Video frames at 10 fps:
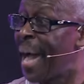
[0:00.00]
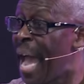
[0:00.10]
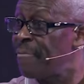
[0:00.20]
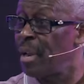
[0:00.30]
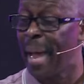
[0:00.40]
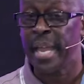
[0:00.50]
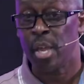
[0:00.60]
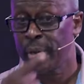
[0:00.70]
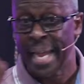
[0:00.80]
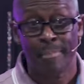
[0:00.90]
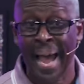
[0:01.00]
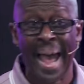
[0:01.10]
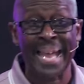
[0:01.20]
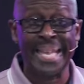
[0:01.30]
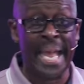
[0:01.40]
mindful of my ear gate and my
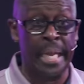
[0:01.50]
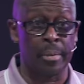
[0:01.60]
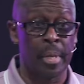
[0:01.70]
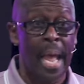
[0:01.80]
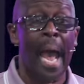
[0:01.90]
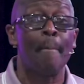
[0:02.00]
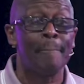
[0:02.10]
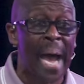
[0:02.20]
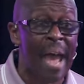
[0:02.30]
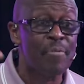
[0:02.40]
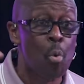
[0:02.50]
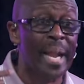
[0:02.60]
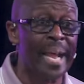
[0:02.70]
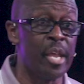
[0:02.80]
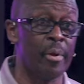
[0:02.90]
eye gate. I'm mindful of
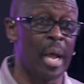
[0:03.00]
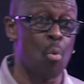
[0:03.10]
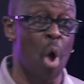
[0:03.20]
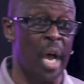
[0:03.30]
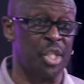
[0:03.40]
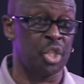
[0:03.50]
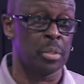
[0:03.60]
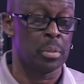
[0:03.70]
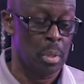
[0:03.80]
what I hear and I watch.